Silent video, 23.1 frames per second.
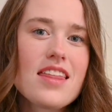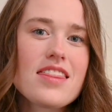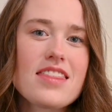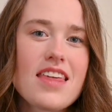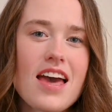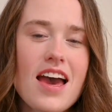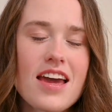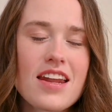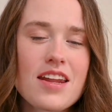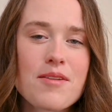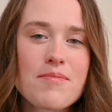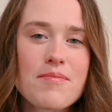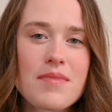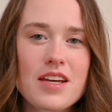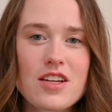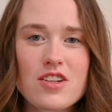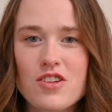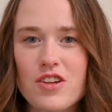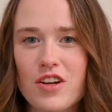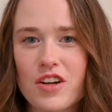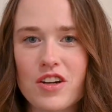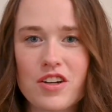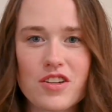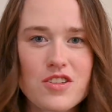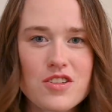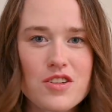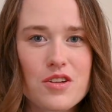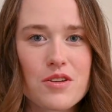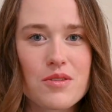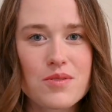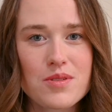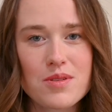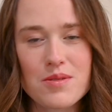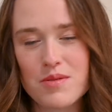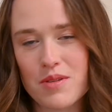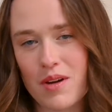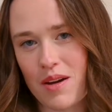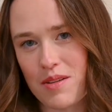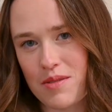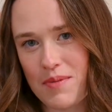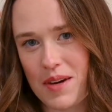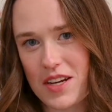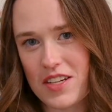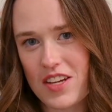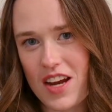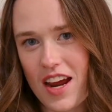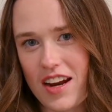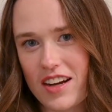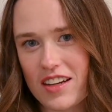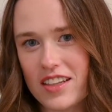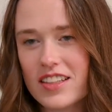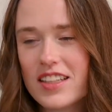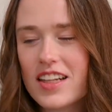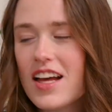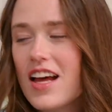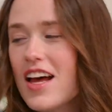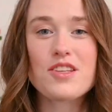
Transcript: then make sure to subscribe to my channel.